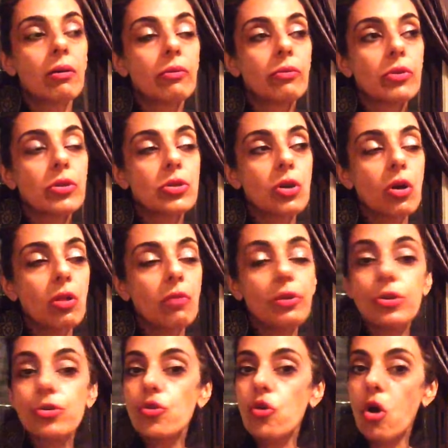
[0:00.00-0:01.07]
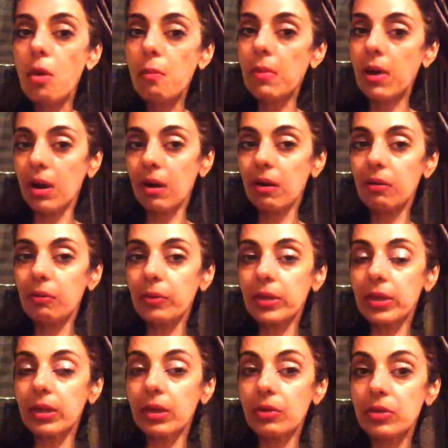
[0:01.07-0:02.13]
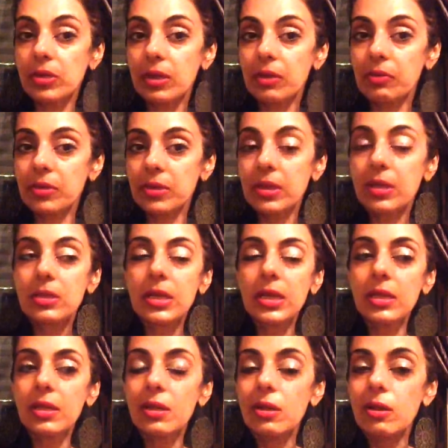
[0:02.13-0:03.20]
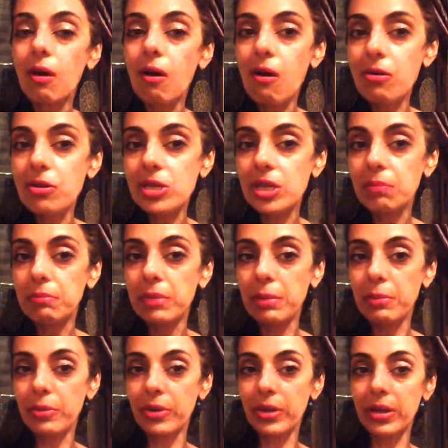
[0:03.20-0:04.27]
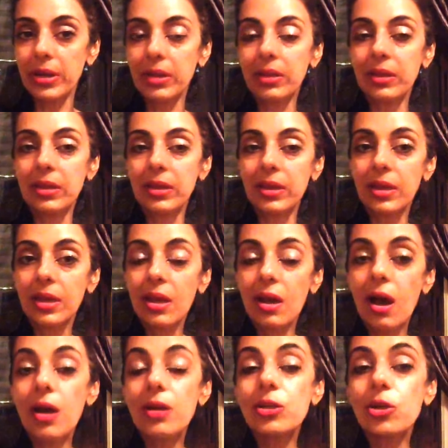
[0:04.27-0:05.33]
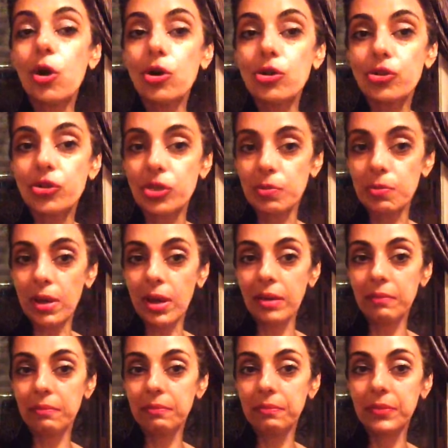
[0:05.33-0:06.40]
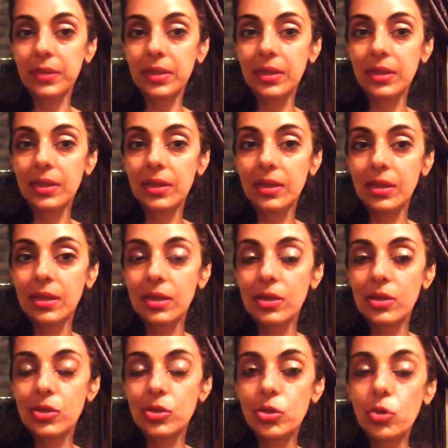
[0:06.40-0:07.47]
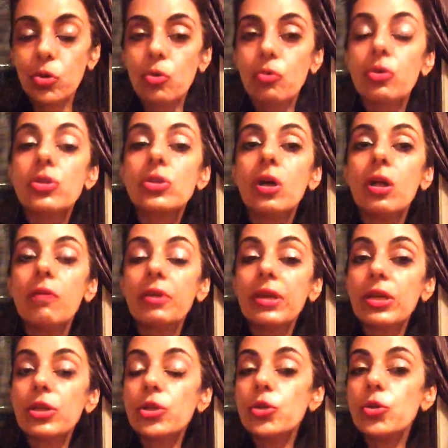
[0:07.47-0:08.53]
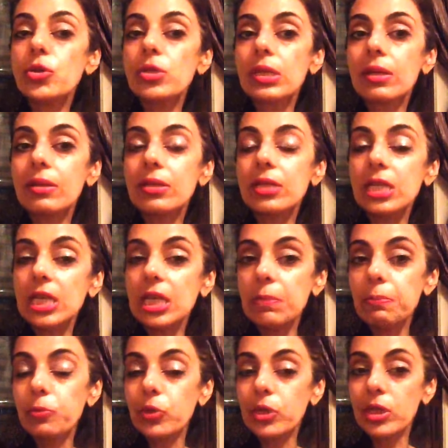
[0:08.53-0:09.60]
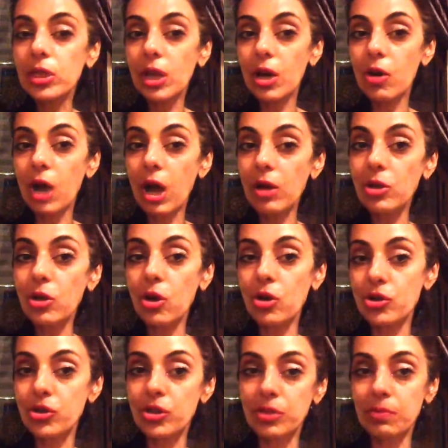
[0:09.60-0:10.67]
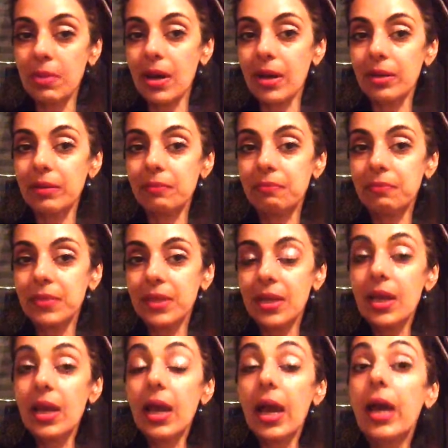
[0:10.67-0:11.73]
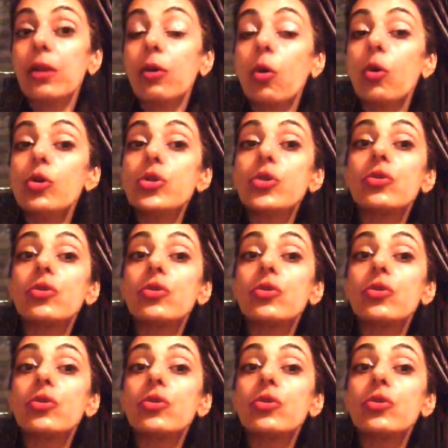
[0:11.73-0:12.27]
Resolving trauma within ourselves. That's in the long-term memory, in the unconscious mind. So resolving issues deep within the unconscious mind, and also